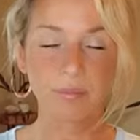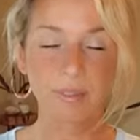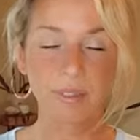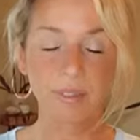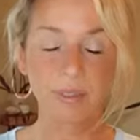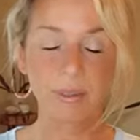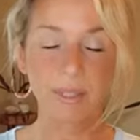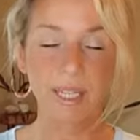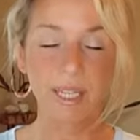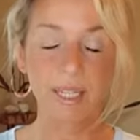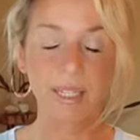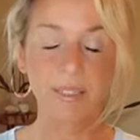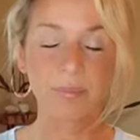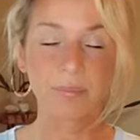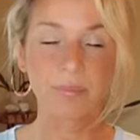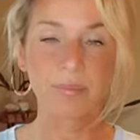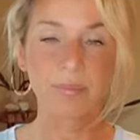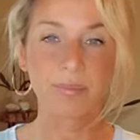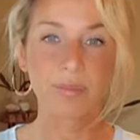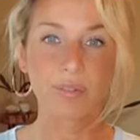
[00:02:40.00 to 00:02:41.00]
Okay?
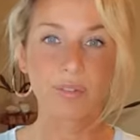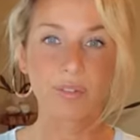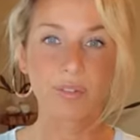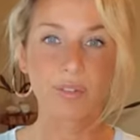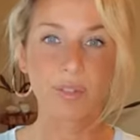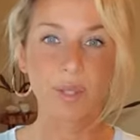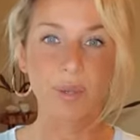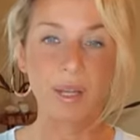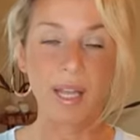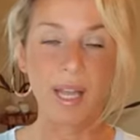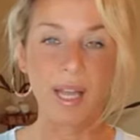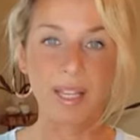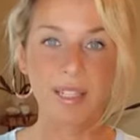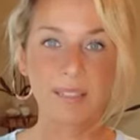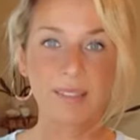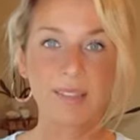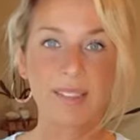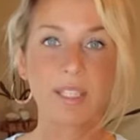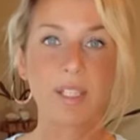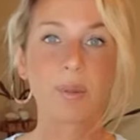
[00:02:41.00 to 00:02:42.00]
So go ahead and
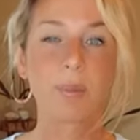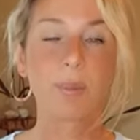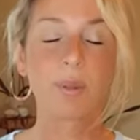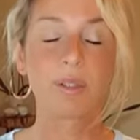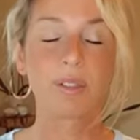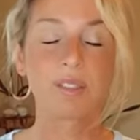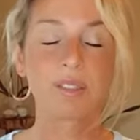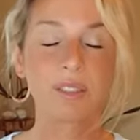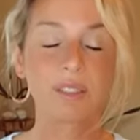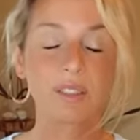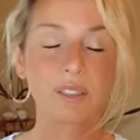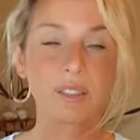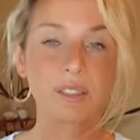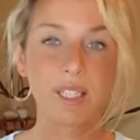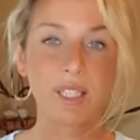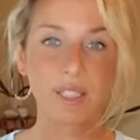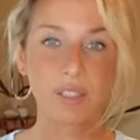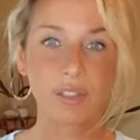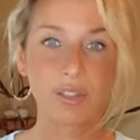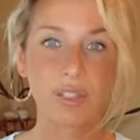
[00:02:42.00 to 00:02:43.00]
set your personal
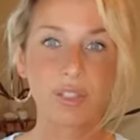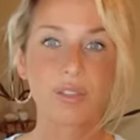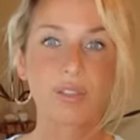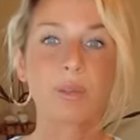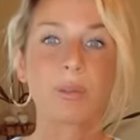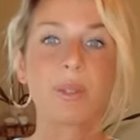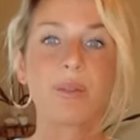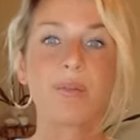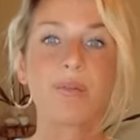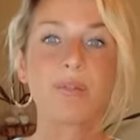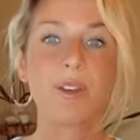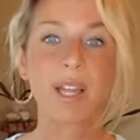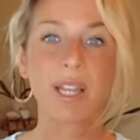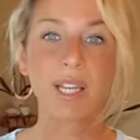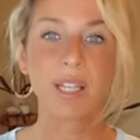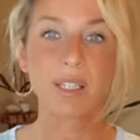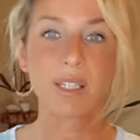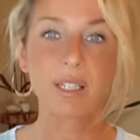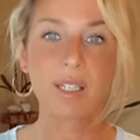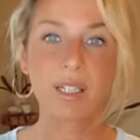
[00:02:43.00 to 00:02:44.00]
intention to
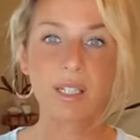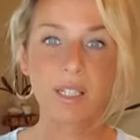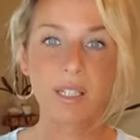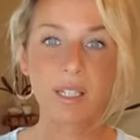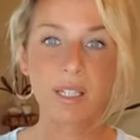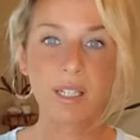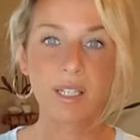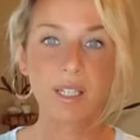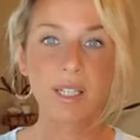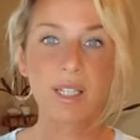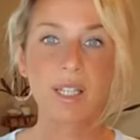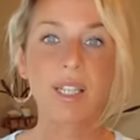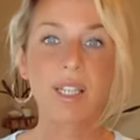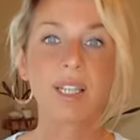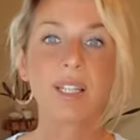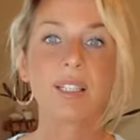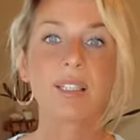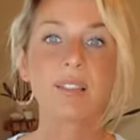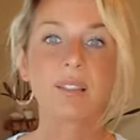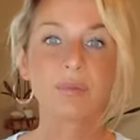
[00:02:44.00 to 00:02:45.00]
invite
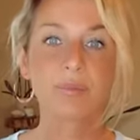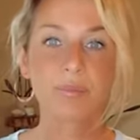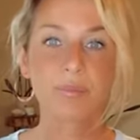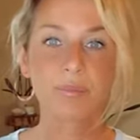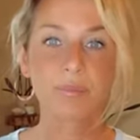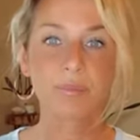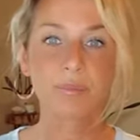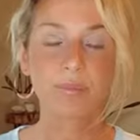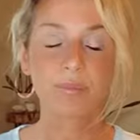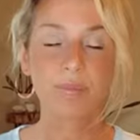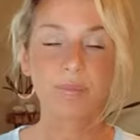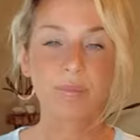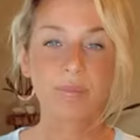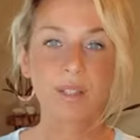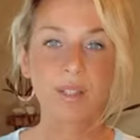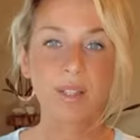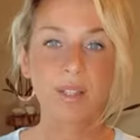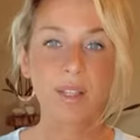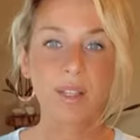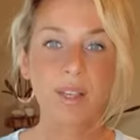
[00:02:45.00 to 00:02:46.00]
in
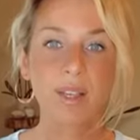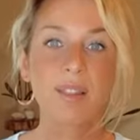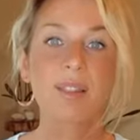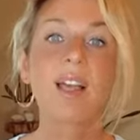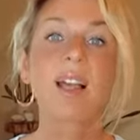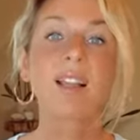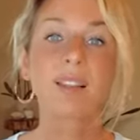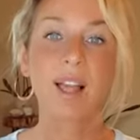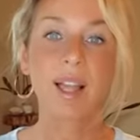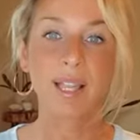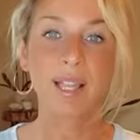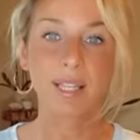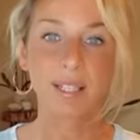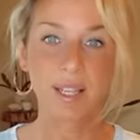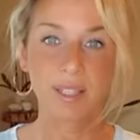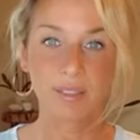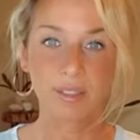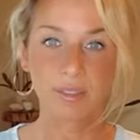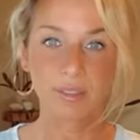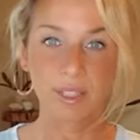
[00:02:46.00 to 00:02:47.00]
that lion
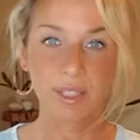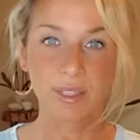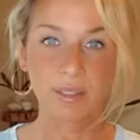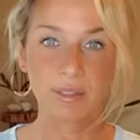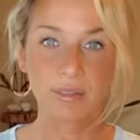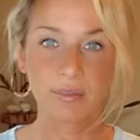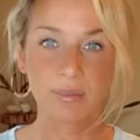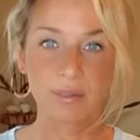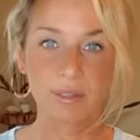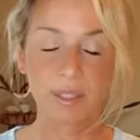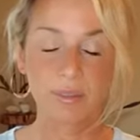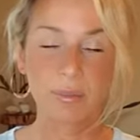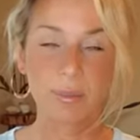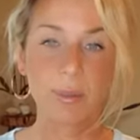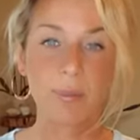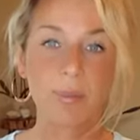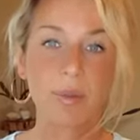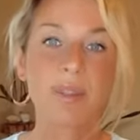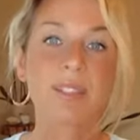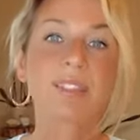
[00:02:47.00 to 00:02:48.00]
energy. And
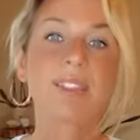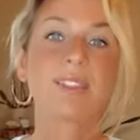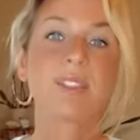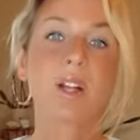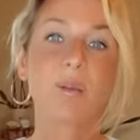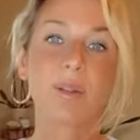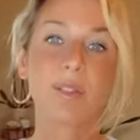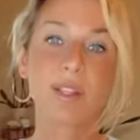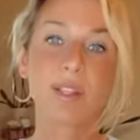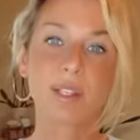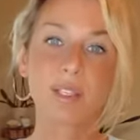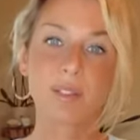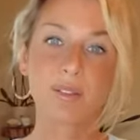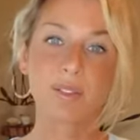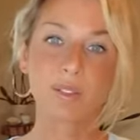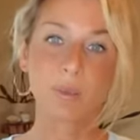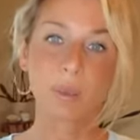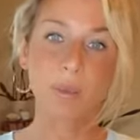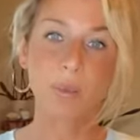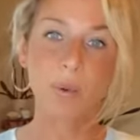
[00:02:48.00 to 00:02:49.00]
remember, this is all within you, so
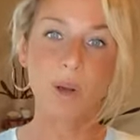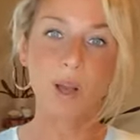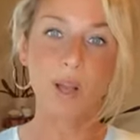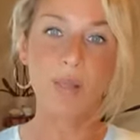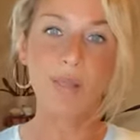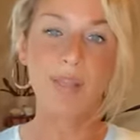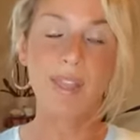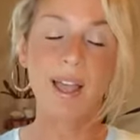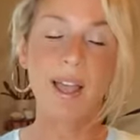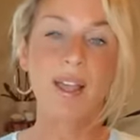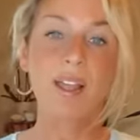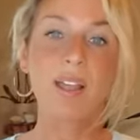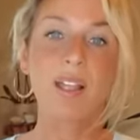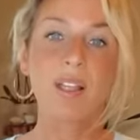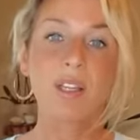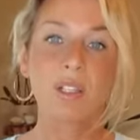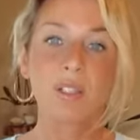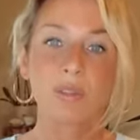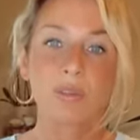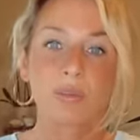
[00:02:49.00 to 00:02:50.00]
we want that
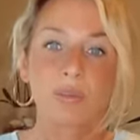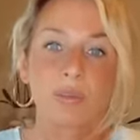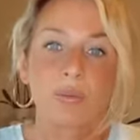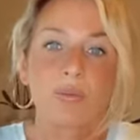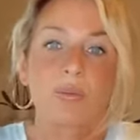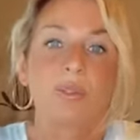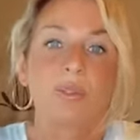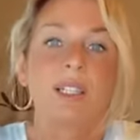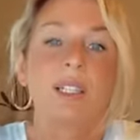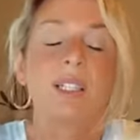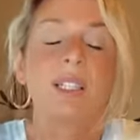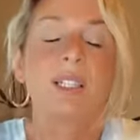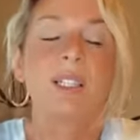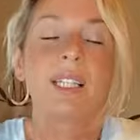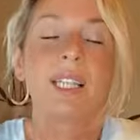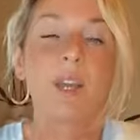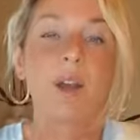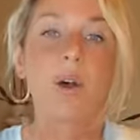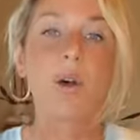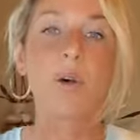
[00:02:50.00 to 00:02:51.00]
to
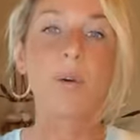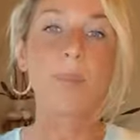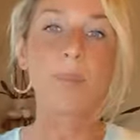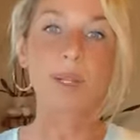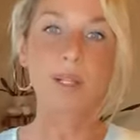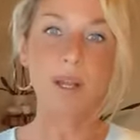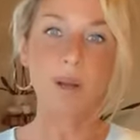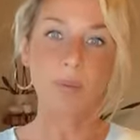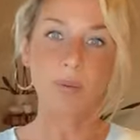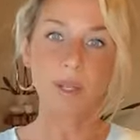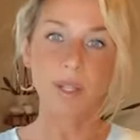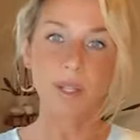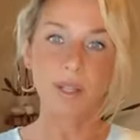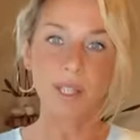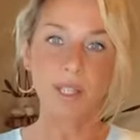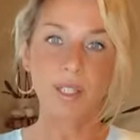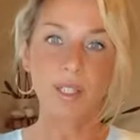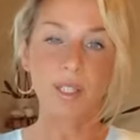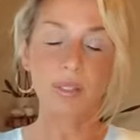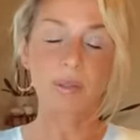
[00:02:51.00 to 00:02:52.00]
really open up within
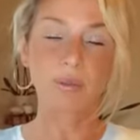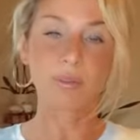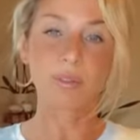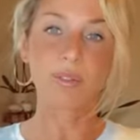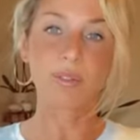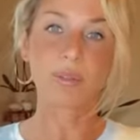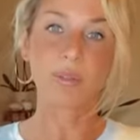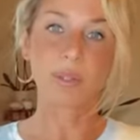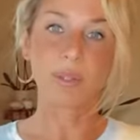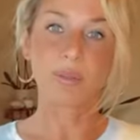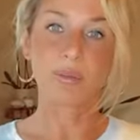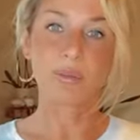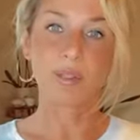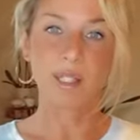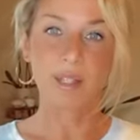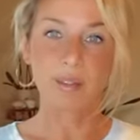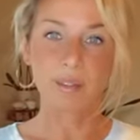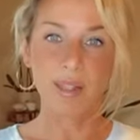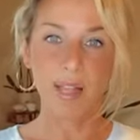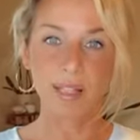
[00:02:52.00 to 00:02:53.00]
you so you
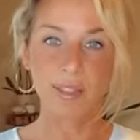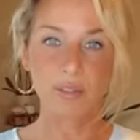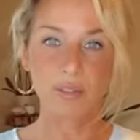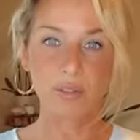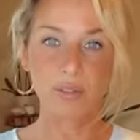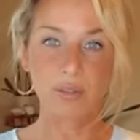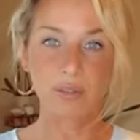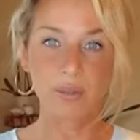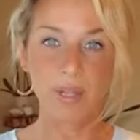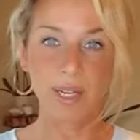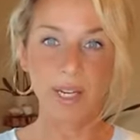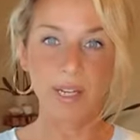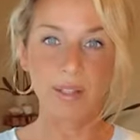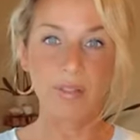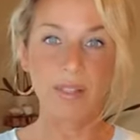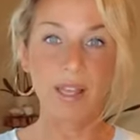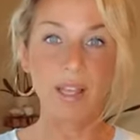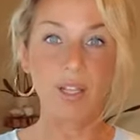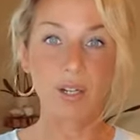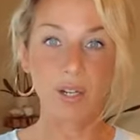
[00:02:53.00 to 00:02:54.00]
feel that strength,
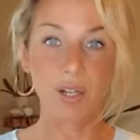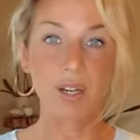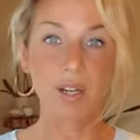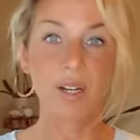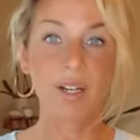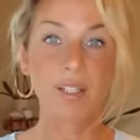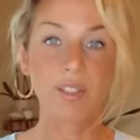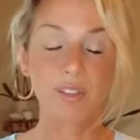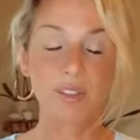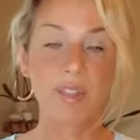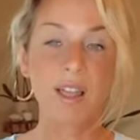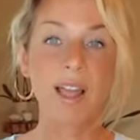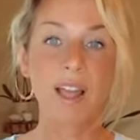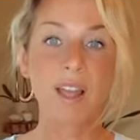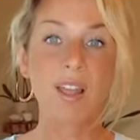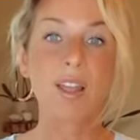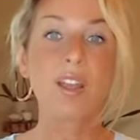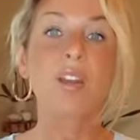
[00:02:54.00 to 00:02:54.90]
that courage, that